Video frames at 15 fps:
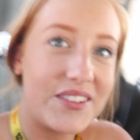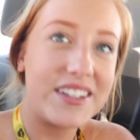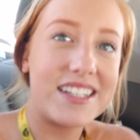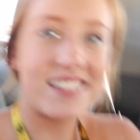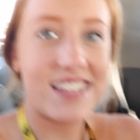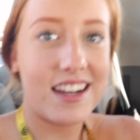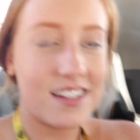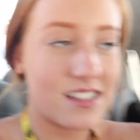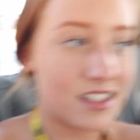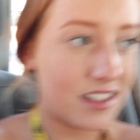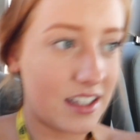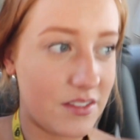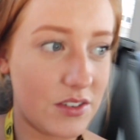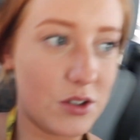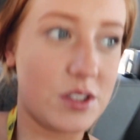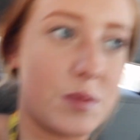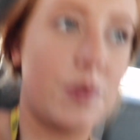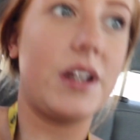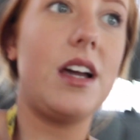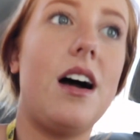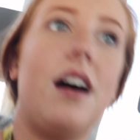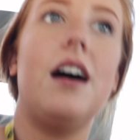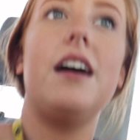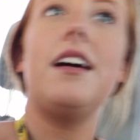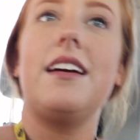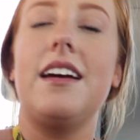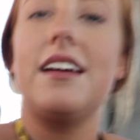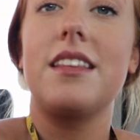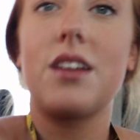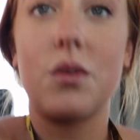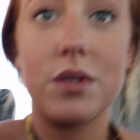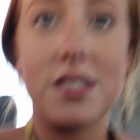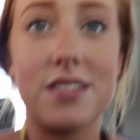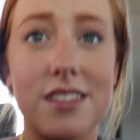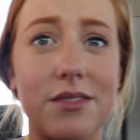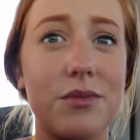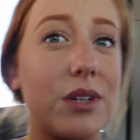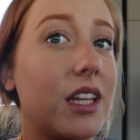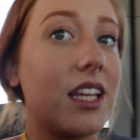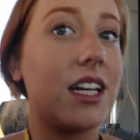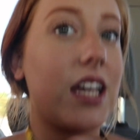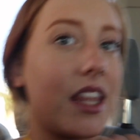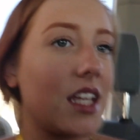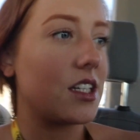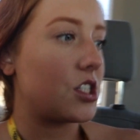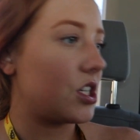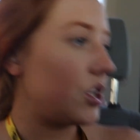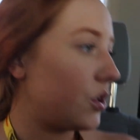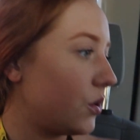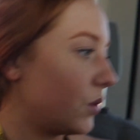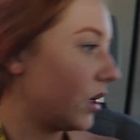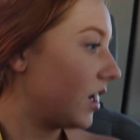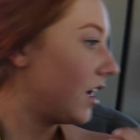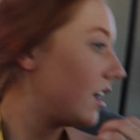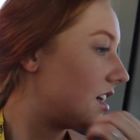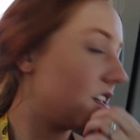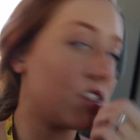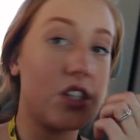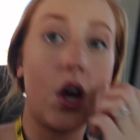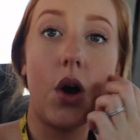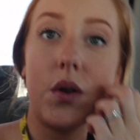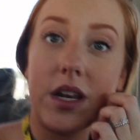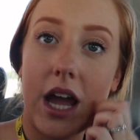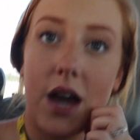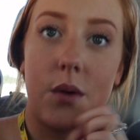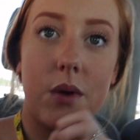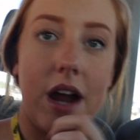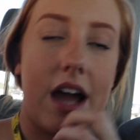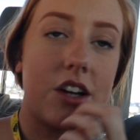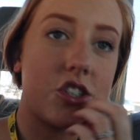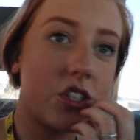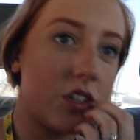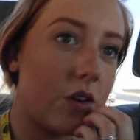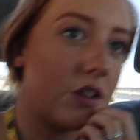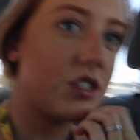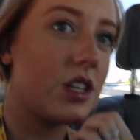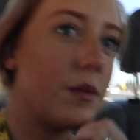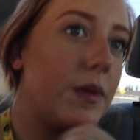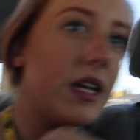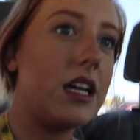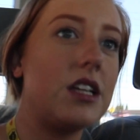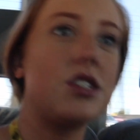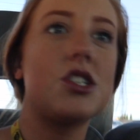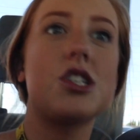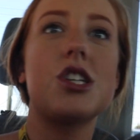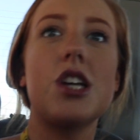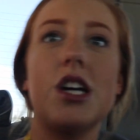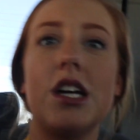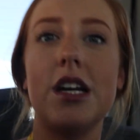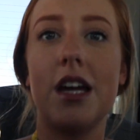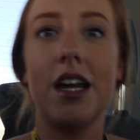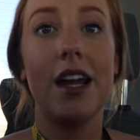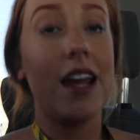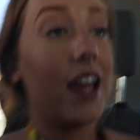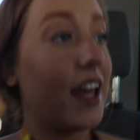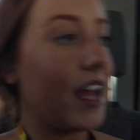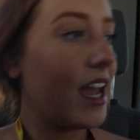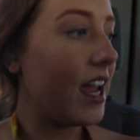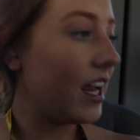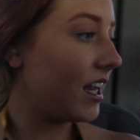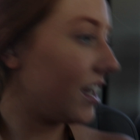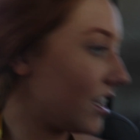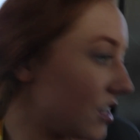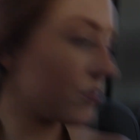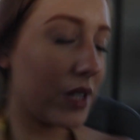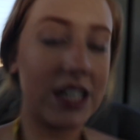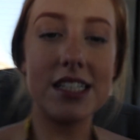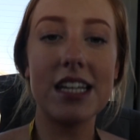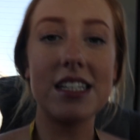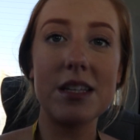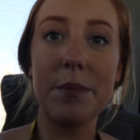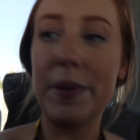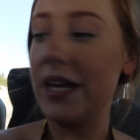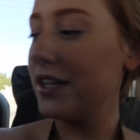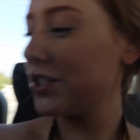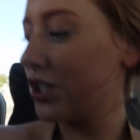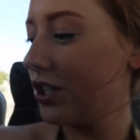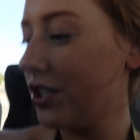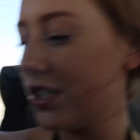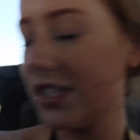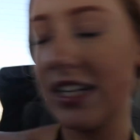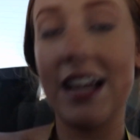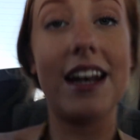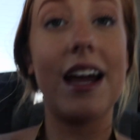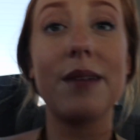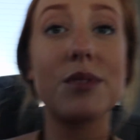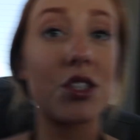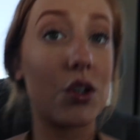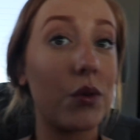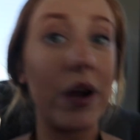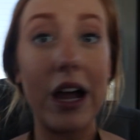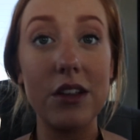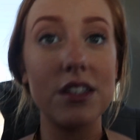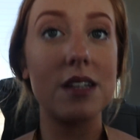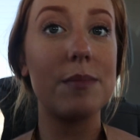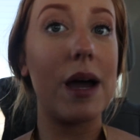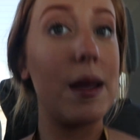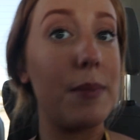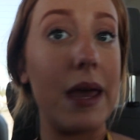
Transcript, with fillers: We decided to leave. It was pretty hot and there was really nothing to do. So now we're actually going to the beach. And we're gonna take some pictures, and I'm surrounded by